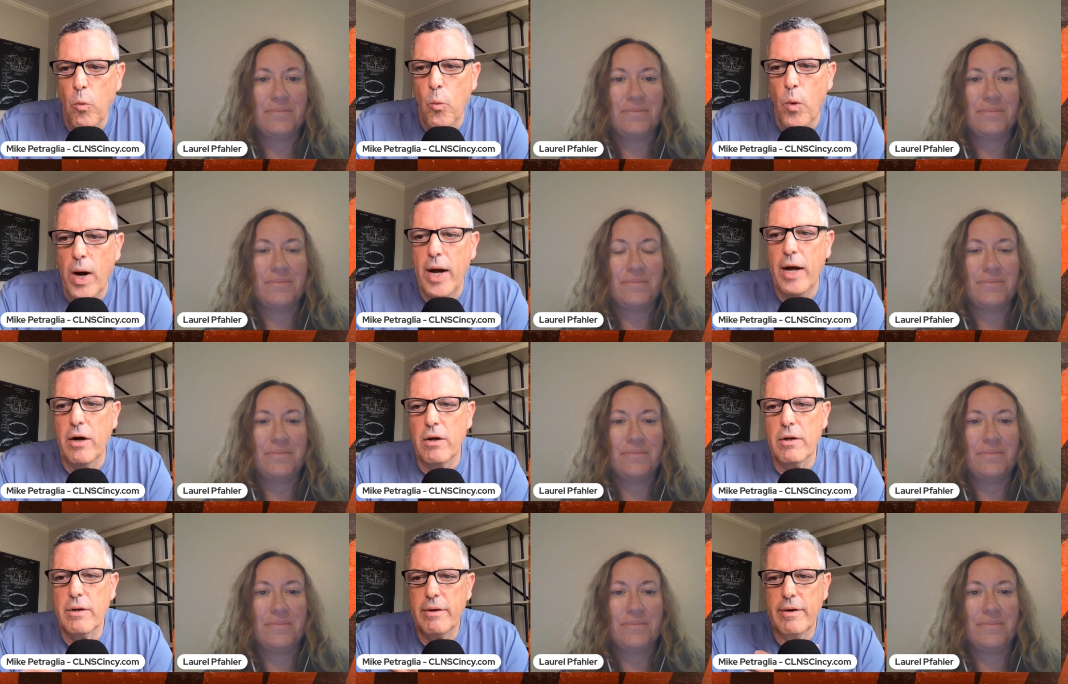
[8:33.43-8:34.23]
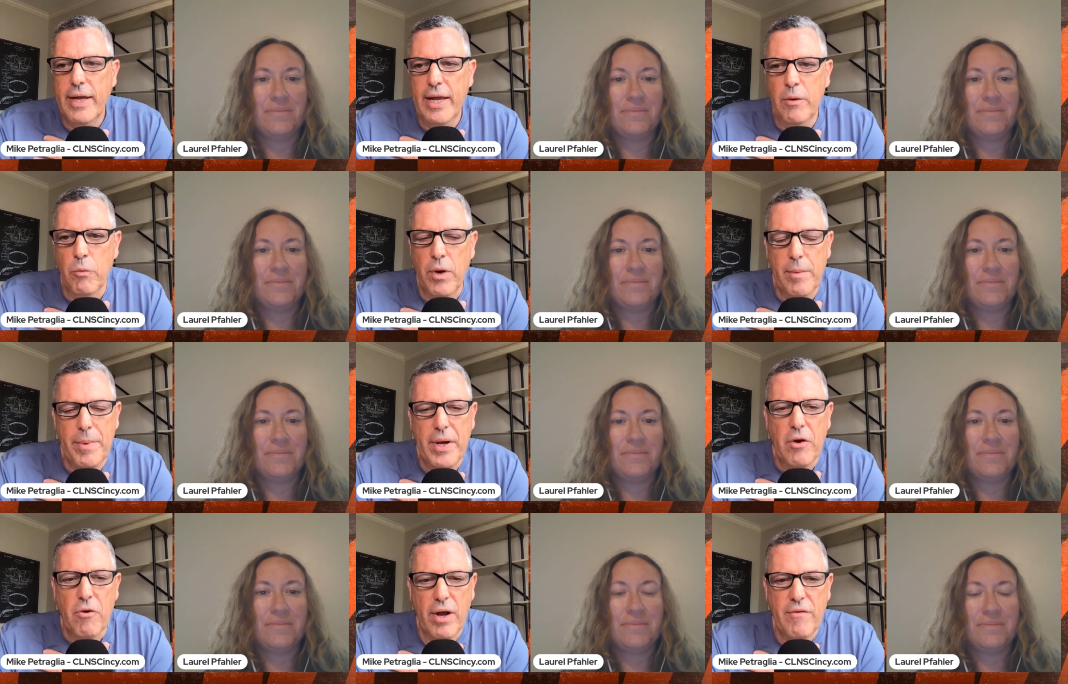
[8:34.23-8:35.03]
Speaker 1: while it would have
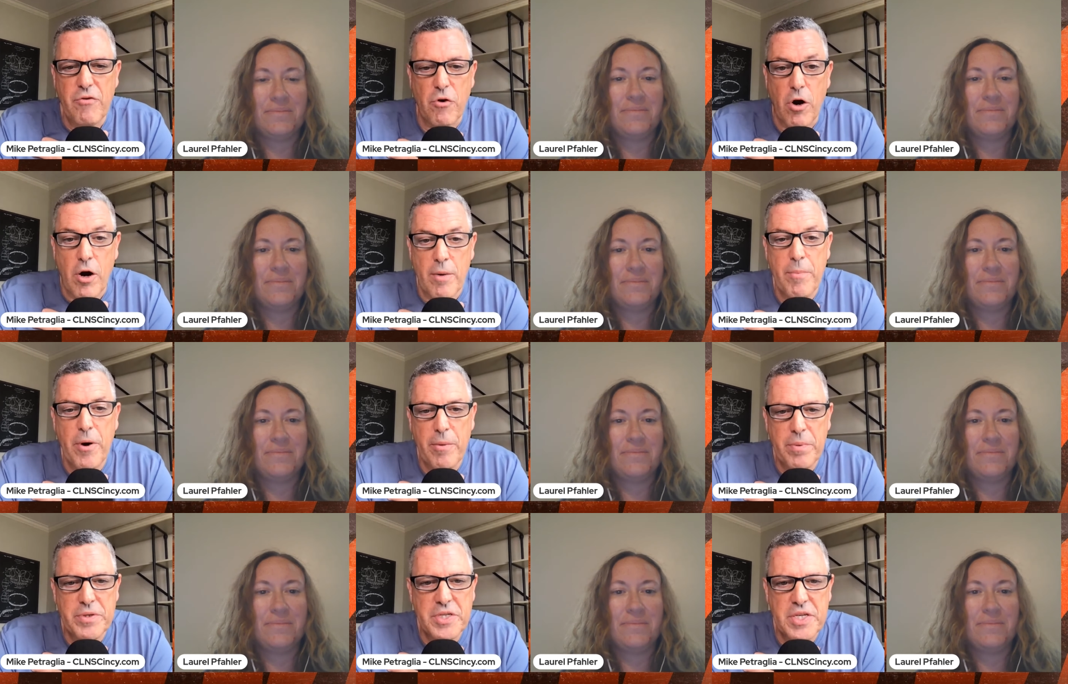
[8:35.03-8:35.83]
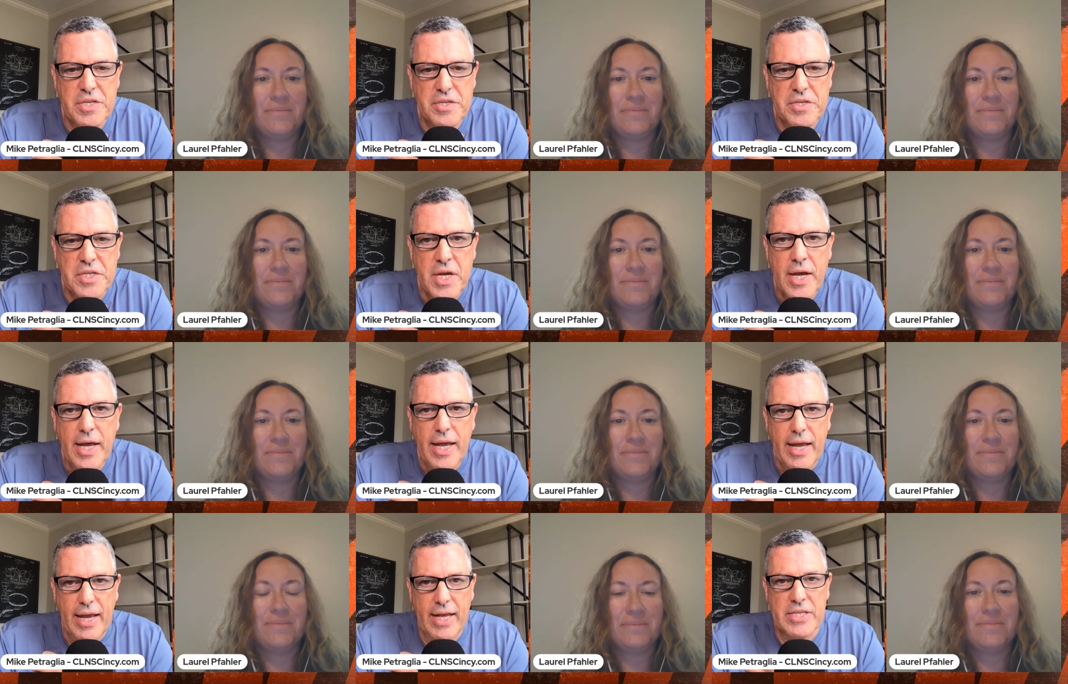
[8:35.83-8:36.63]
been great for our purposes,
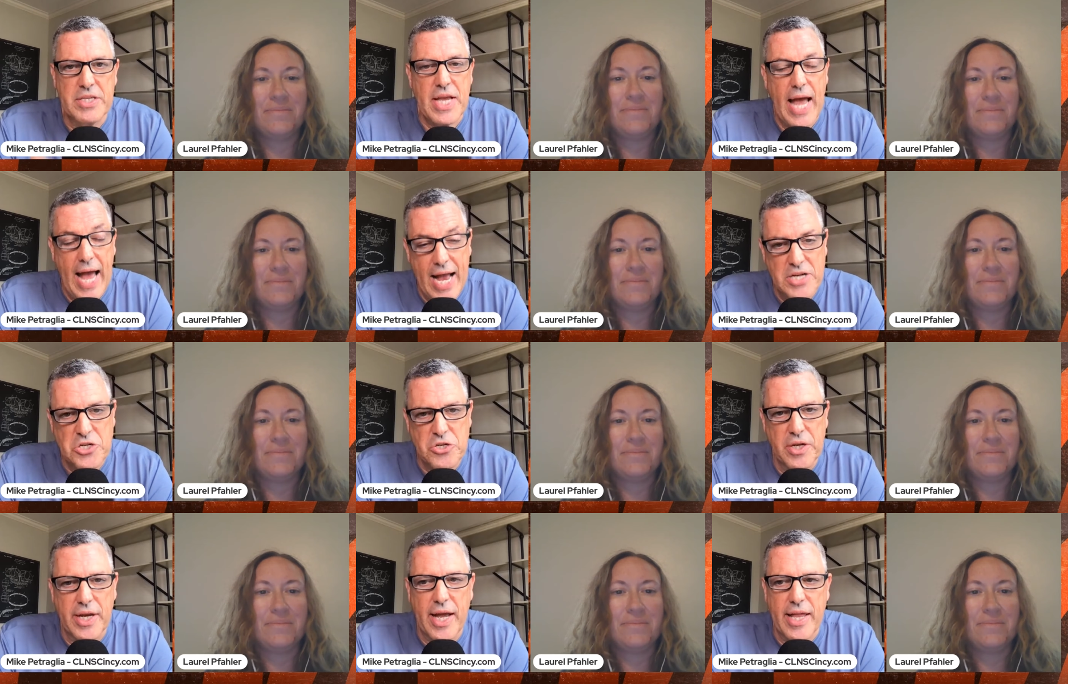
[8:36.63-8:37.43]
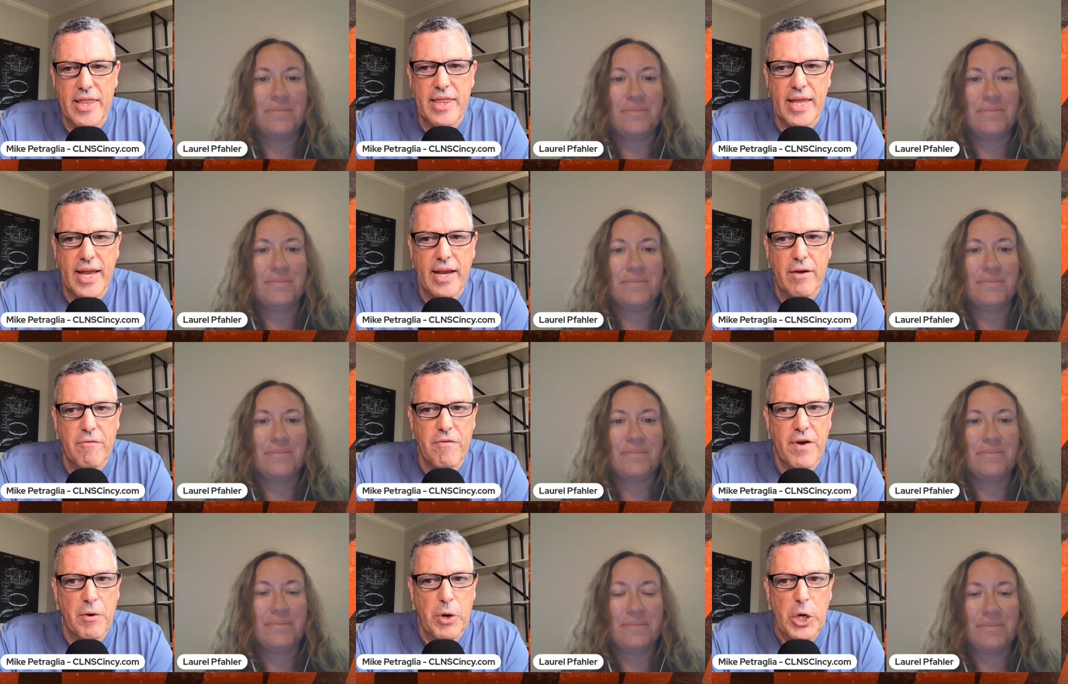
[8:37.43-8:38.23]
it's actually, I think,
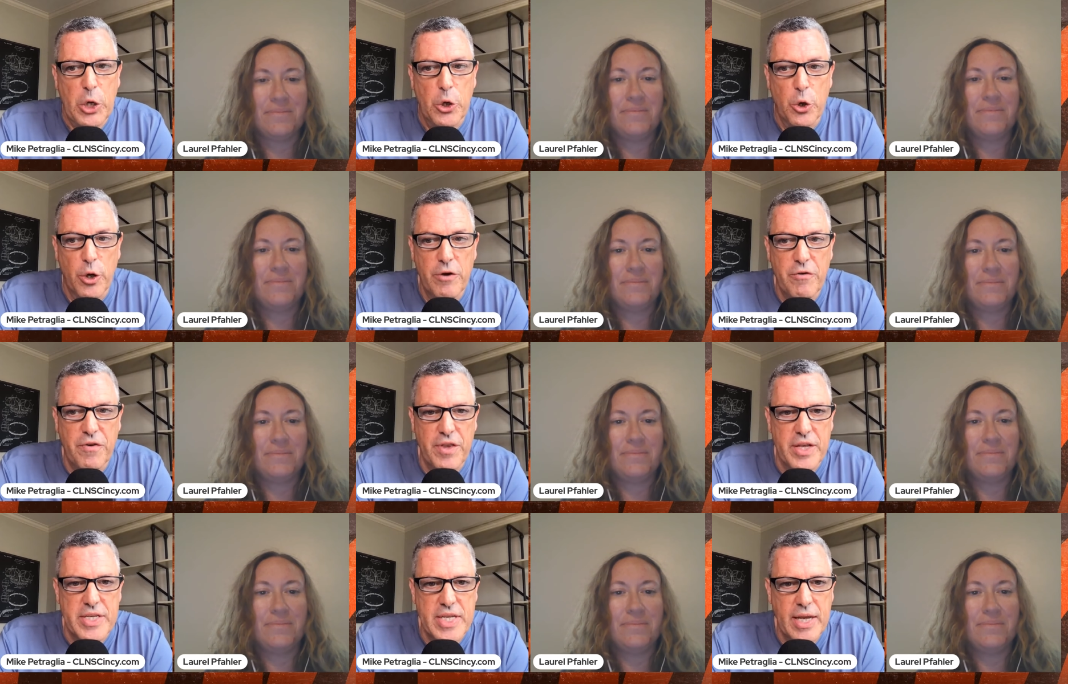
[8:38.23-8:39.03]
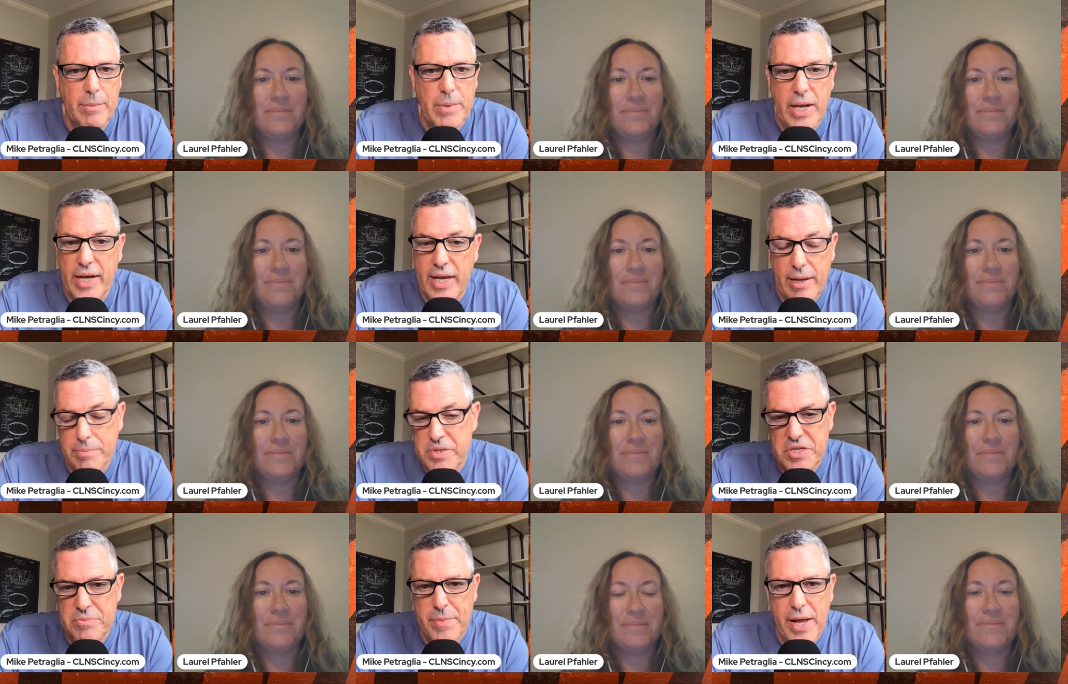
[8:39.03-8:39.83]
very good for the team that he
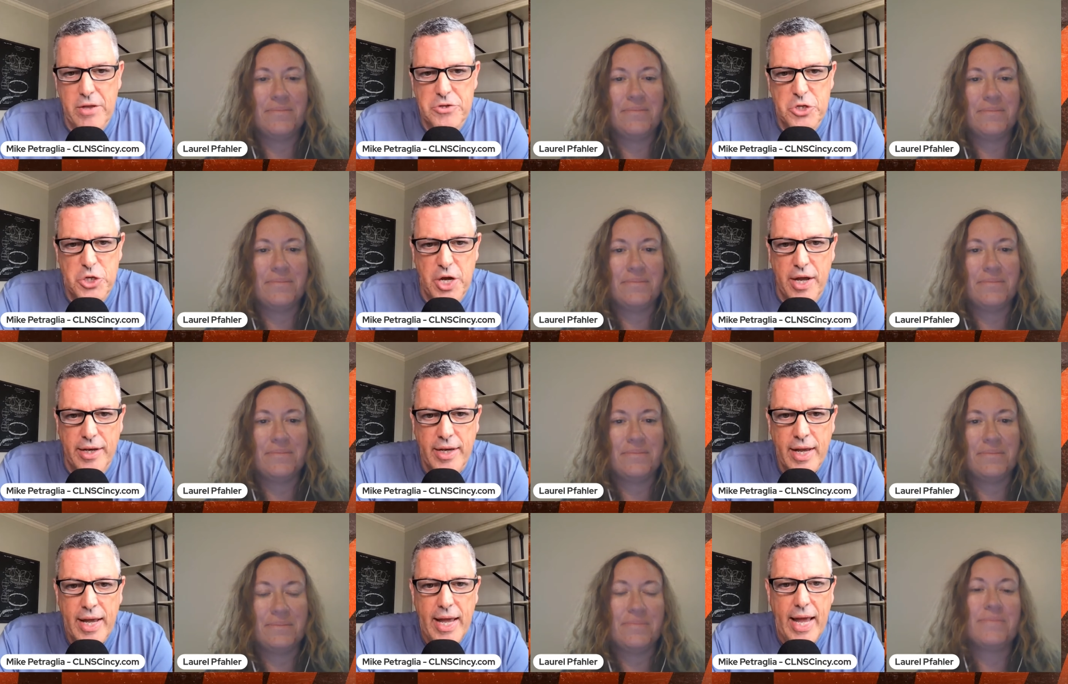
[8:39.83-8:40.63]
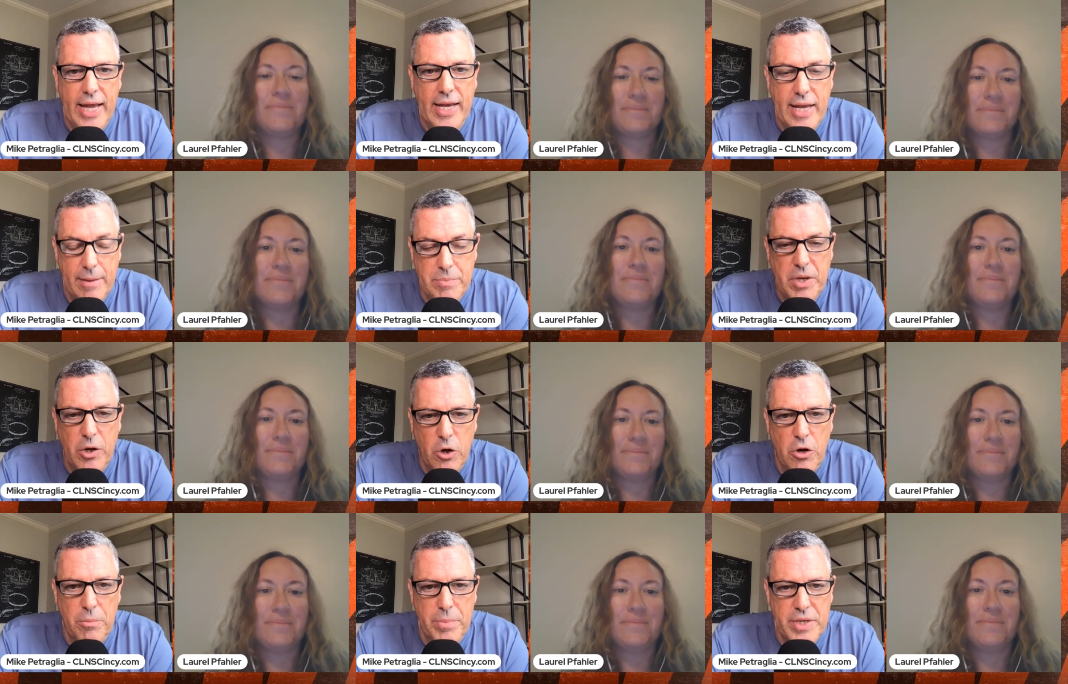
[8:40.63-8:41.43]
kept his mouth shut and kept it
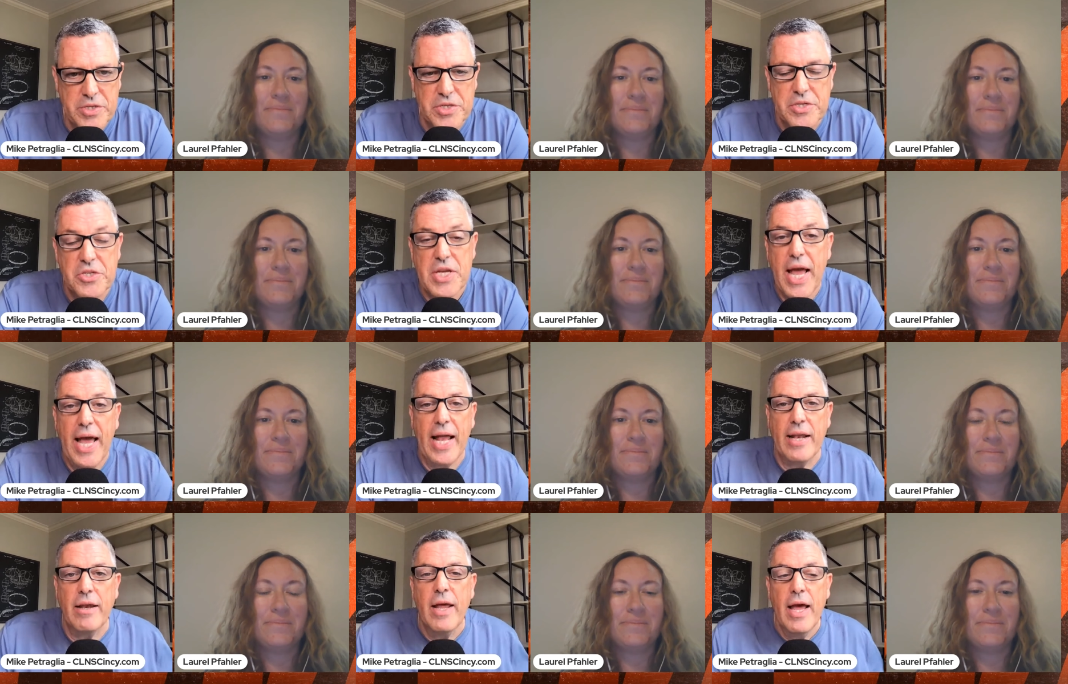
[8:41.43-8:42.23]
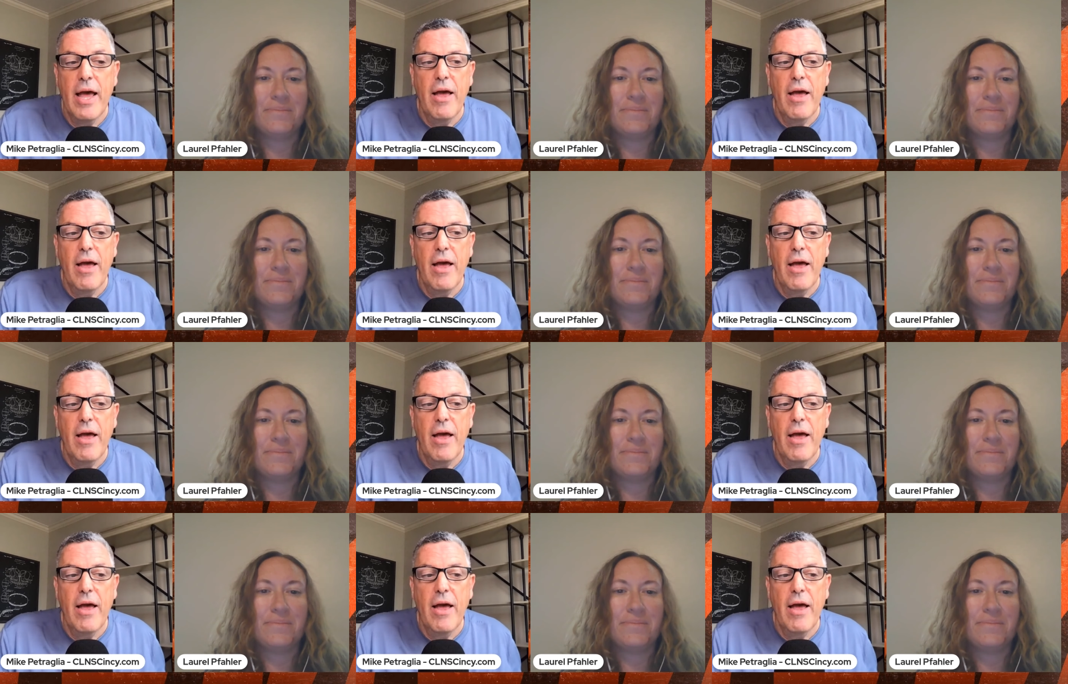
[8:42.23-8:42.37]
all business. And